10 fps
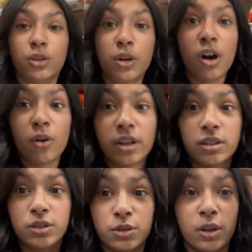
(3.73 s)
go
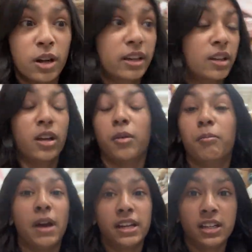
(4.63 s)
into
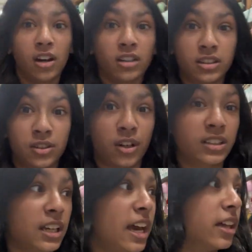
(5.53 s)
many yarn stores
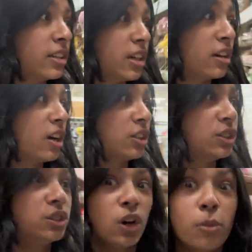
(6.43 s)
and there are
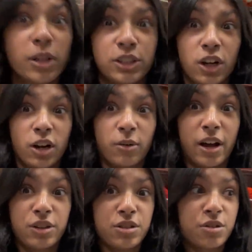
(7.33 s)
so much yarn
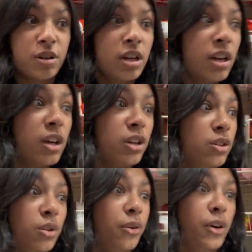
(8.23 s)
around you, you
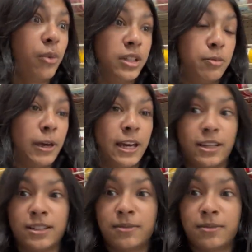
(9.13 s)
don't know what to pick.